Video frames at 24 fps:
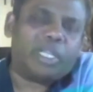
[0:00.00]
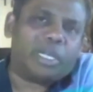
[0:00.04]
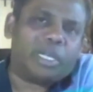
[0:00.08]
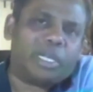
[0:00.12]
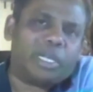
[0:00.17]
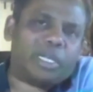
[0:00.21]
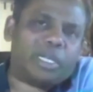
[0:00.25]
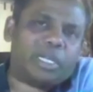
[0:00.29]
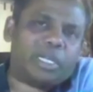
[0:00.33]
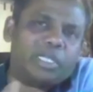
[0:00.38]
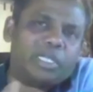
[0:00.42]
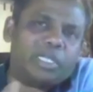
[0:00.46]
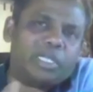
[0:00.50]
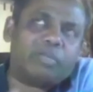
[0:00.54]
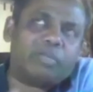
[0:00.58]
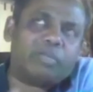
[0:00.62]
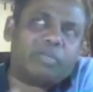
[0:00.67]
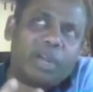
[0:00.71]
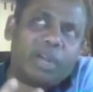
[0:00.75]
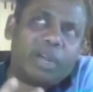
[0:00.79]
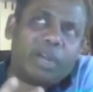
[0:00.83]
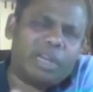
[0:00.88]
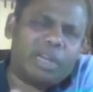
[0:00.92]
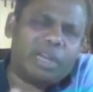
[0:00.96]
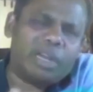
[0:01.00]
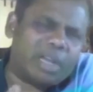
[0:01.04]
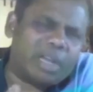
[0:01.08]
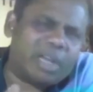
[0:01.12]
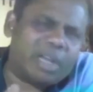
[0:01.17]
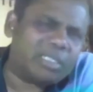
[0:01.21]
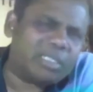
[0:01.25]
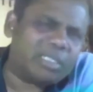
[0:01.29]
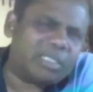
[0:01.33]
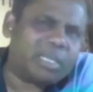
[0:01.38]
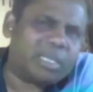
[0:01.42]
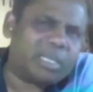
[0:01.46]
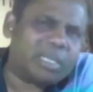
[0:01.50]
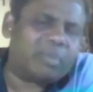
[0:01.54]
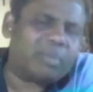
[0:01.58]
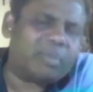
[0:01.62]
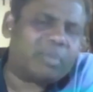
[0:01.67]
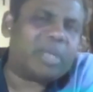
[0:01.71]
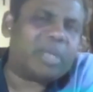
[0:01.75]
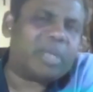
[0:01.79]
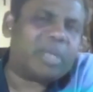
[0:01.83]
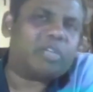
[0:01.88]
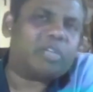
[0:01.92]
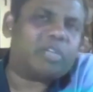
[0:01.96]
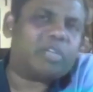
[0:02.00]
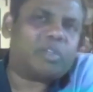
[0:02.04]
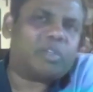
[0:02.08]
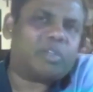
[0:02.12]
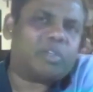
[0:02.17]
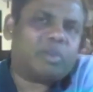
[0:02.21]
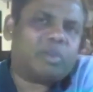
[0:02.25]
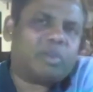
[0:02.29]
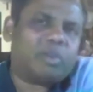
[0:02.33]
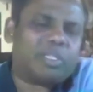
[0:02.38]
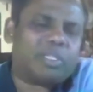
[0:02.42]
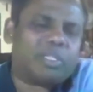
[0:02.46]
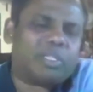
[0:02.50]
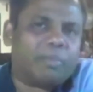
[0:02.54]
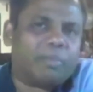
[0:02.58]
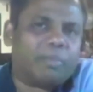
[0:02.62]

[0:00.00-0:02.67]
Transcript: is very largely dependent on tourism.